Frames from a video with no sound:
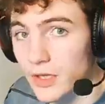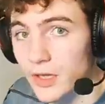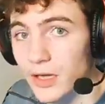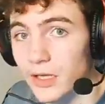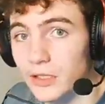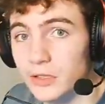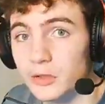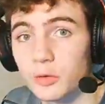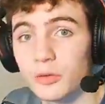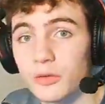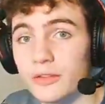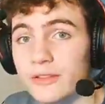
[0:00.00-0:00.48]

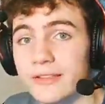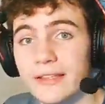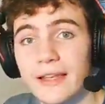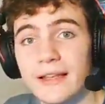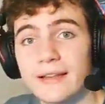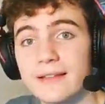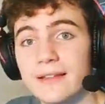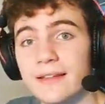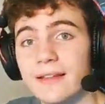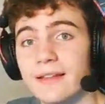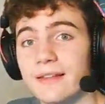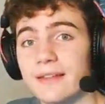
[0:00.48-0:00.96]
And towards the
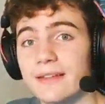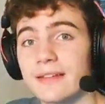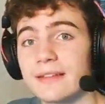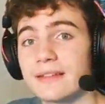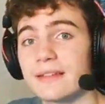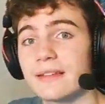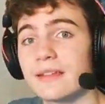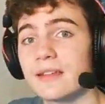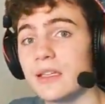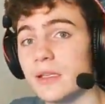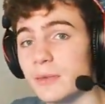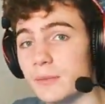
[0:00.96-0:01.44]
end of the
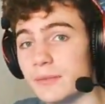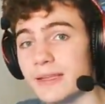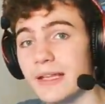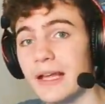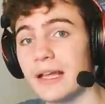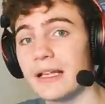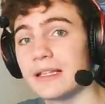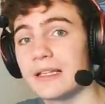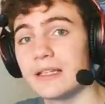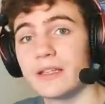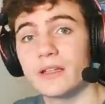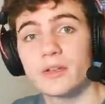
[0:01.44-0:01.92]
season, the
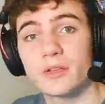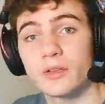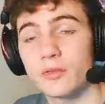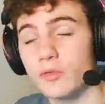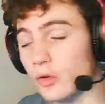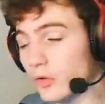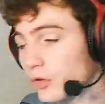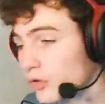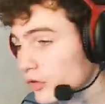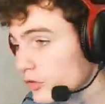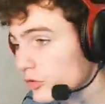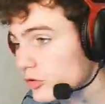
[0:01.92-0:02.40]
medallions
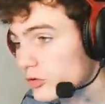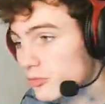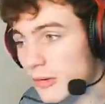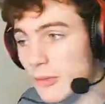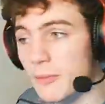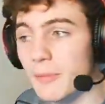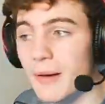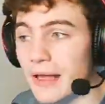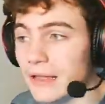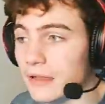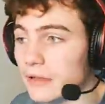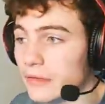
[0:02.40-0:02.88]
were super
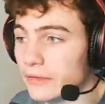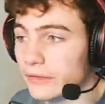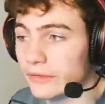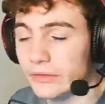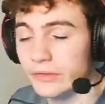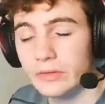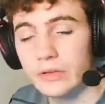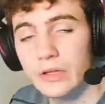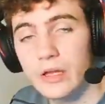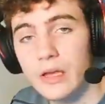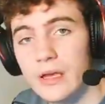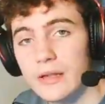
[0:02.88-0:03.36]

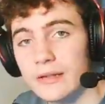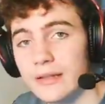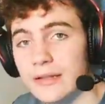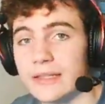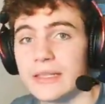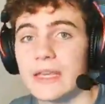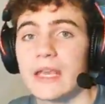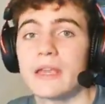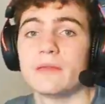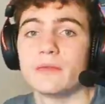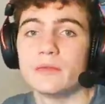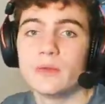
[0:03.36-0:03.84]
balanced. They
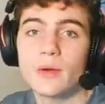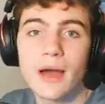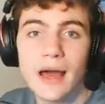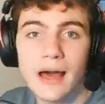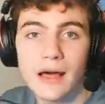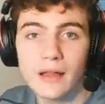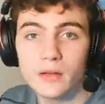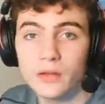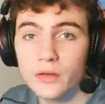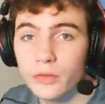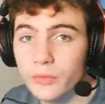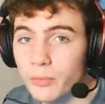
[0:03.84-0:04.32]
gave you
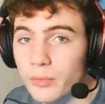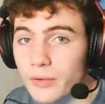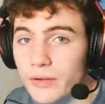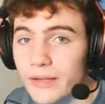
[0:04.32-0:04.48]
health, but